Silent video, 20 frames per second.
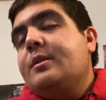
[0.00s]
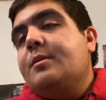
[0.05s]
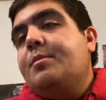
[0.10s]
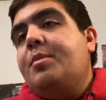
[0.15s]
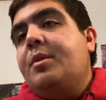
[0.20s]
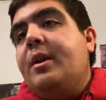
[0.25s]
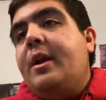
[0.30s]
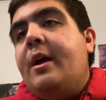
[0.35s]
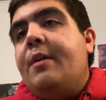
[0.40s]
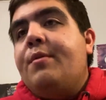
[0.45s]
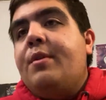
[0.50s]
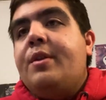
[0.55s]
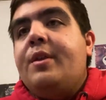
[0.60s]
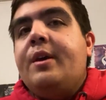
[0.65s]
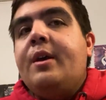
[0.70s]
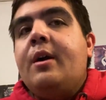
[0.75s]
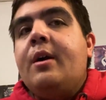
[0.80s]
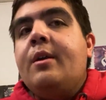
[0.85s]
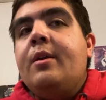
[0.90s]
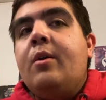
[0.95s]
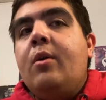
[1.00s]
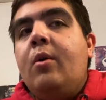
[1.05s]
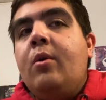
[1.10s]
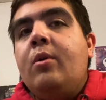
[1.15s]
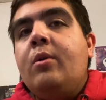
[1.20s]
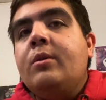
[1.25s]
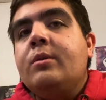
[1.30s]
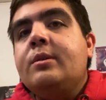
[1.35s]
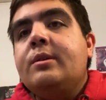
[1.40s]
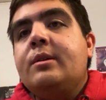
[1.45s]
put everything on
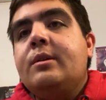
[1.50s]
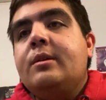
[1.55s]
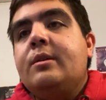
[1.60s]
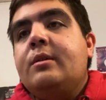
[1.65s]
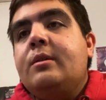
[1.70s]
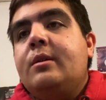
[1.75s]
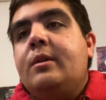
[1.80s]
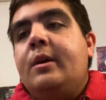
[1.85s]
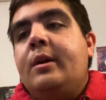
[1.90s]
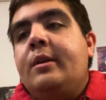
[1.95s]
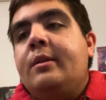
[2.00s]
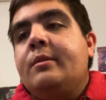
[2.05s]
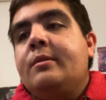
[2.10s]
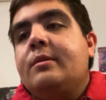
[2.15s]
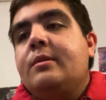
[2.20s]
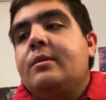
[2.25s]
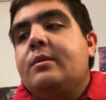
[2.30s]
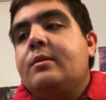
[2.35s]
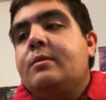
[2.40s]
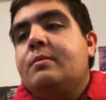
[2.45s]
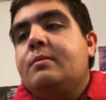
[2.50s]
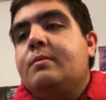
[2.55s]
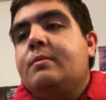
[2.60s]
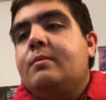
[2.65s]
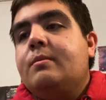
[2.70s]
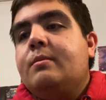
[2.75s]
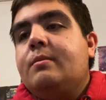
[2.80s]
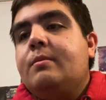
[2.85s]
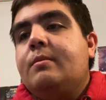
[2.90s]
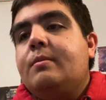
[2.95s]
hold and
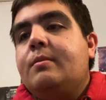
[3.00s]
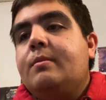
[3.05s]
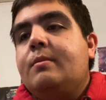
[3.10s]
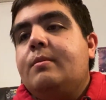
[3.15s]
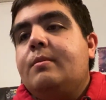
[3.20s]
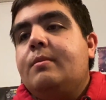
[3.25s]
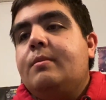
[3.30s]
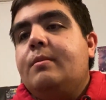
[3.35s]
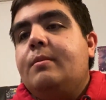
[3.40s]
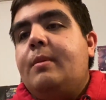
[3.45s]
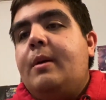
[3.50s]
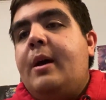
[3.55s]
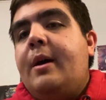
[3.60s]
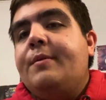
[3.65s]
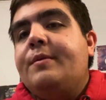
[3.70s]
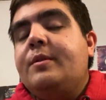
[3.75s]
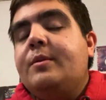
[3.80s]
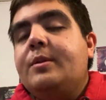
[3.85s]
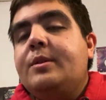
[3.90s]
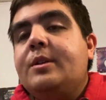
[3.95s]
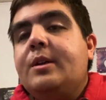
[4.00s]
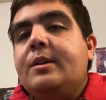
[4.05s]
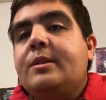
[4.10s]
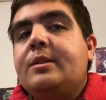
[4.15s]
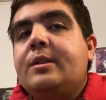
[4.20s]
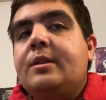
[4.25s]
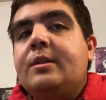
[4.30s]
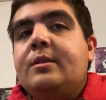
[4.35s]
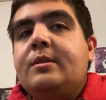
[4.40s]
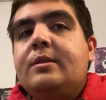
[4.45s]
have to adjust
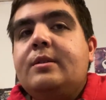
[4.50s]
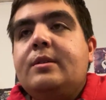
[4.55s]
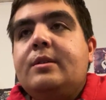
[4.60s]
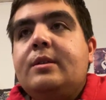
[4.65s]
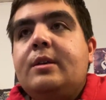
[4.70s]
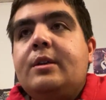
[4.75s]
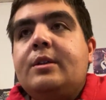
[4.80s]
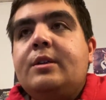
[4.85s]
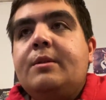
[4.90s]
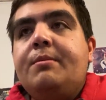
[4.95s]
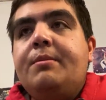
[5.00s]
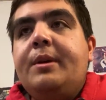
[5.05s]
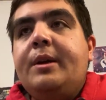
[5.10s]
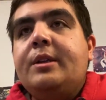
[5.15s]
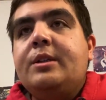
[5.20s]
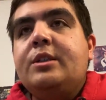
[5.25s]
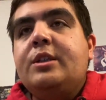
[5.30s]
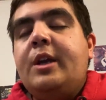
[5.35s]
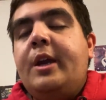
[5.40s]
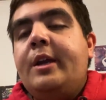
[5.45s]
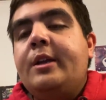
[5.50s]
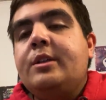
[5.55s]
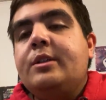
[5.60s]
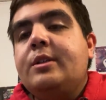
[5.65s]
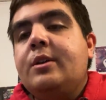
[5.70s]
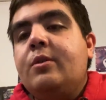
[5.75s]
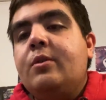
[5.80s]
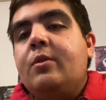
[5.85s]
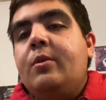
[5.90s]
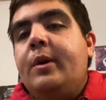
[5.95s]
to such a big change
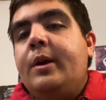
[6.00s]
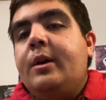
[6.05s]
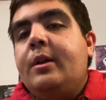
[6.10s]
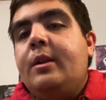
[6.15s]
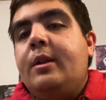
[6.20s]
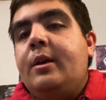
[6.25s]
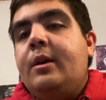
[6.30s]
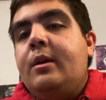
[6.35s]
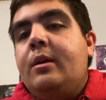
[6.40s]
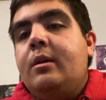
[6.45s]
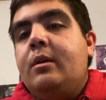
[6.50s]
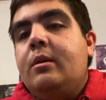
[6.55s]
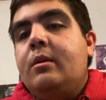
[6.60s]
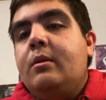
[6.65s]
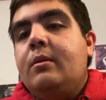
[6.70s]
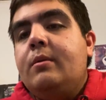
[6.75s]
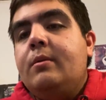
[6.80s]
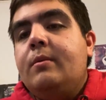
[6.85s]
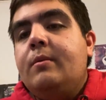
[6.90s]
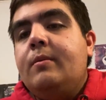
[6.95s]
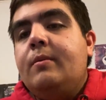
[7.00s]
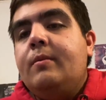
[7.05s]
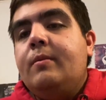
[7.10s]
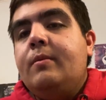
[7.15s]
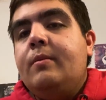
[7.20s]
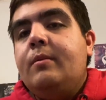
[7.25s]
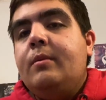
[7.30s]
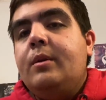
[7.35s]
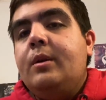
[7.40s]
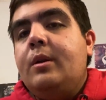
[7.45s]
so quickly.
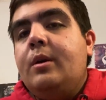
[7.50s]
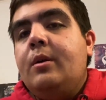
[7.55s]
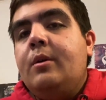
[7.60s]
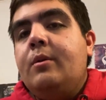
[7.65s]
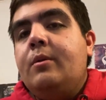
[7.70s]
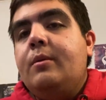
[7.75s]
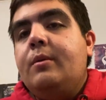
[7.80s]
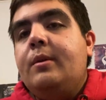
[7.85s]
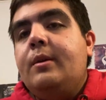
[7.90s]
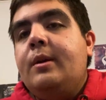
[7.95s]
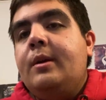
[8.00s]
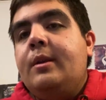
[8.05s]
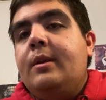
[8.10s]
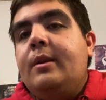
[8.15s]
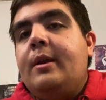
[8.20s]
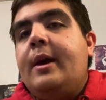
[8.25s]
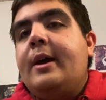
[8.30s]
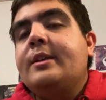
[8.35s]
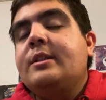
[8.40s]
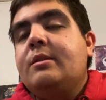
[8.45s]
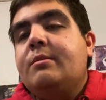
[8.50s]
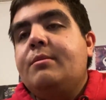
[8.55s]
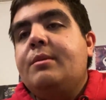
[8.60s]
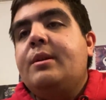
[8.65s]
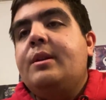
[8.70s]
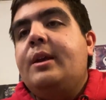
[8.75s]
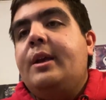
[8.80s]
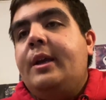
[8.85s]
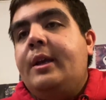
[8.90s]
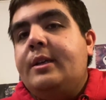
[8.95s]
It hasn't
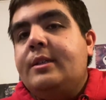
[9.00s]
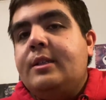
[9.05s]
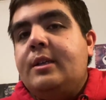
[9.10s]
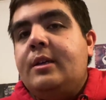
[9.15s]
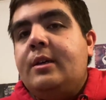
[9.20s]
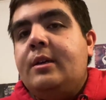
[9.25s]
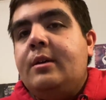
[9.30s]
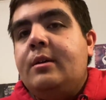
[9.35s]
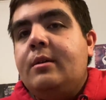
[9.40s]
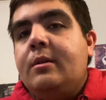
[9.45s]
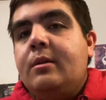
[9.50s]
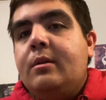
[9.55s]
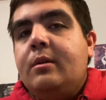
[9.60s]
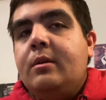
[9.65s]
been easy